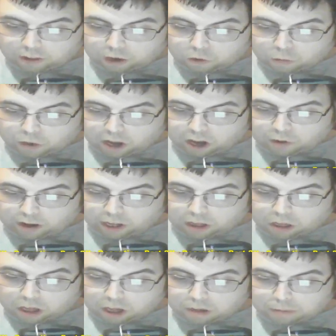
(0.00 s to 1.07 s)
A rare
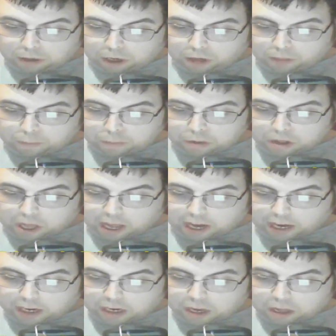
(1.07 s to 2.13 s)
example of the
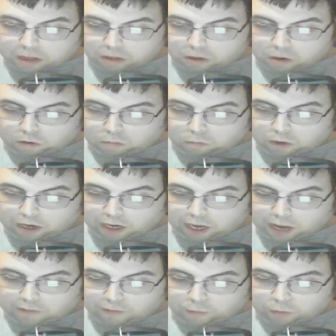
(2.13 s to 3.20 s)
protagonist not
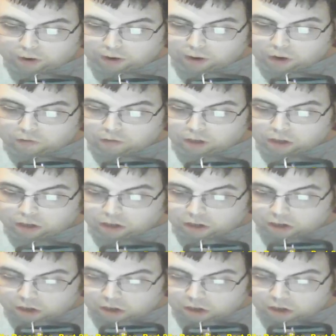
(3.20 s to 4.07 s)
winning everyone over.